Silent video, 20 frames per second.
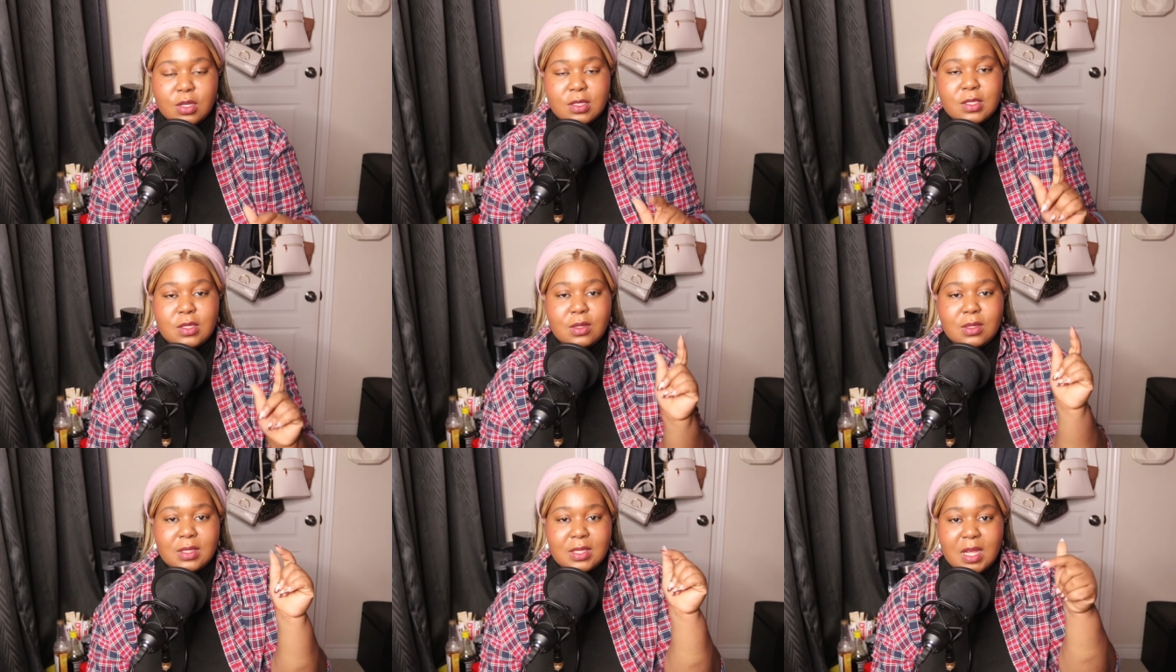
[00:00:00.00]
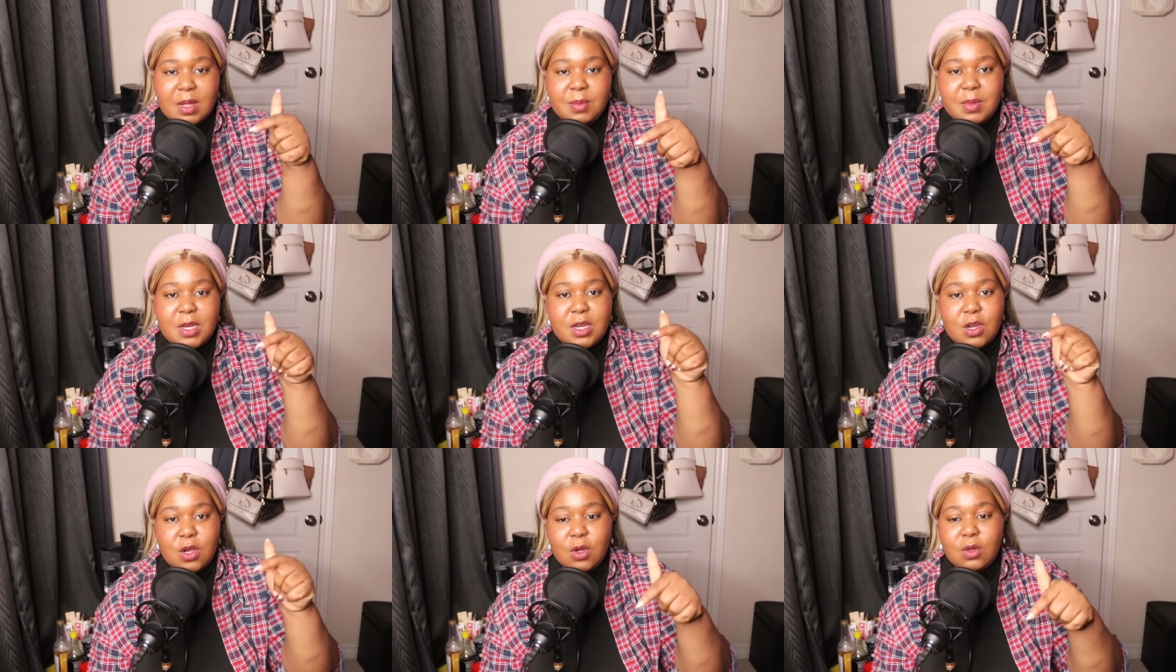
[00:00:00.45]
So let me
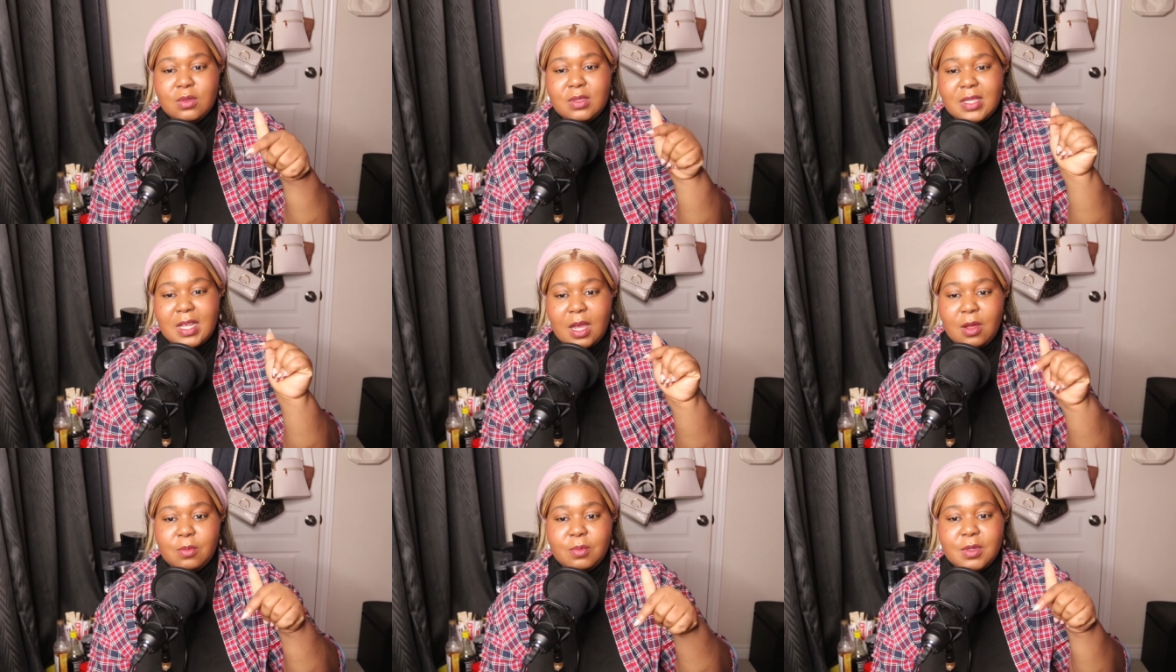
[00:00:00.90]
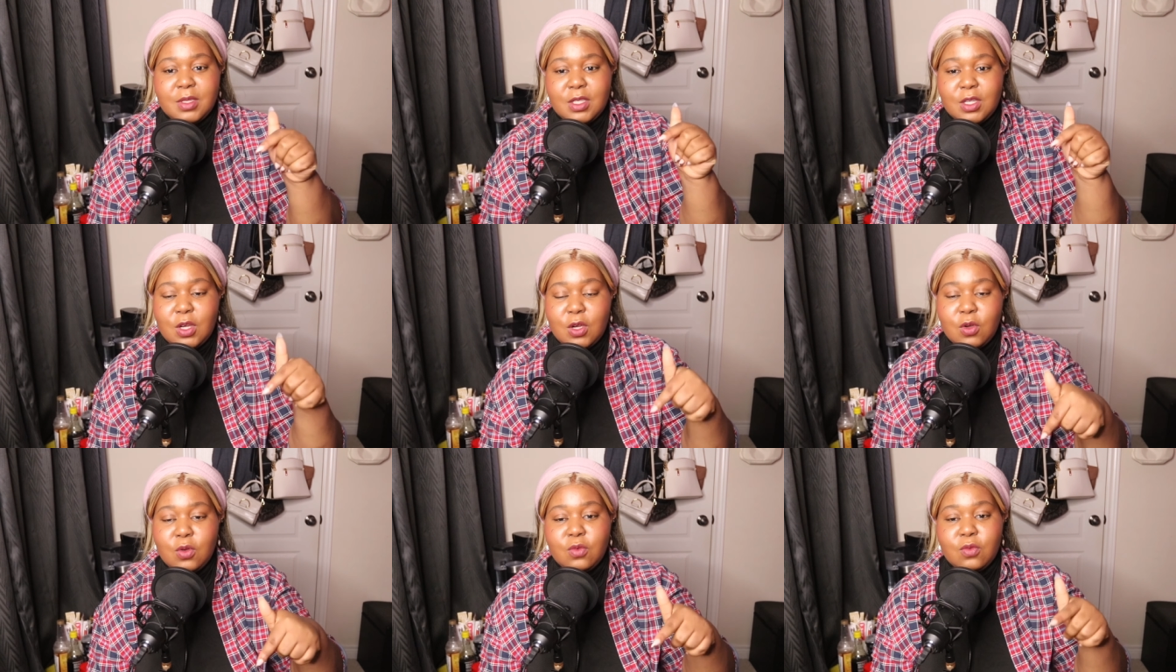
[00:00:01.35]
know down
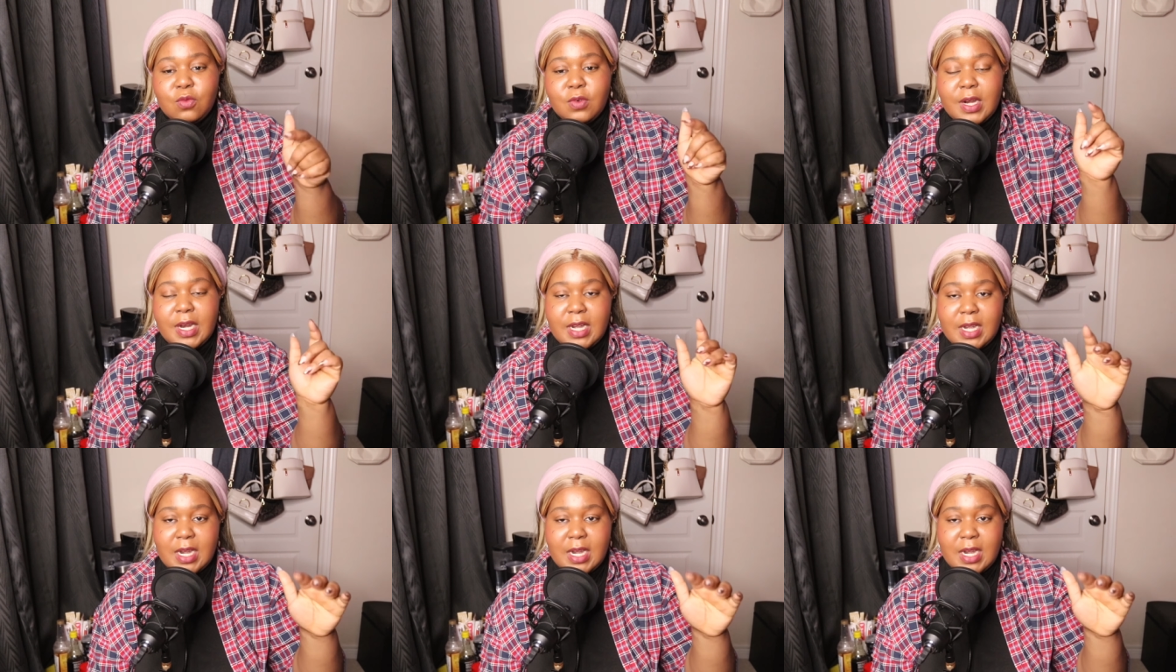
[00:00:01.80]
below right